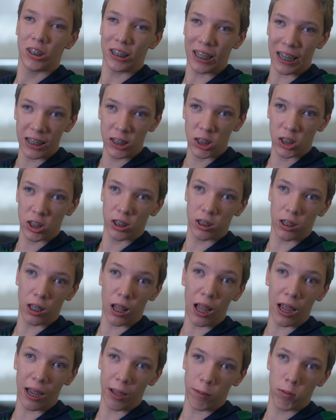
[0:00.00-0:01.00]
changes
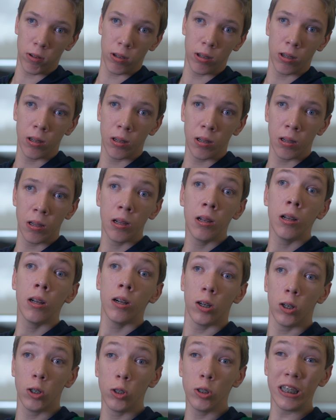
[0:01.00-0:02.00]
lives.
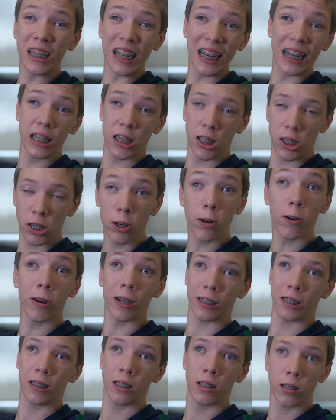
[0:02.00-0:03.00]
Who changed
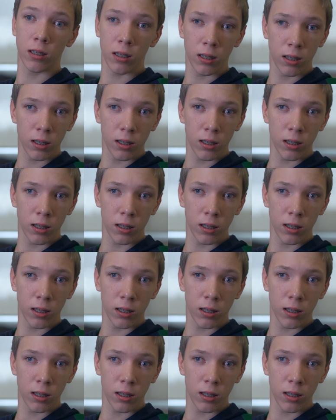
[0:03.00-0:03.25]
yours?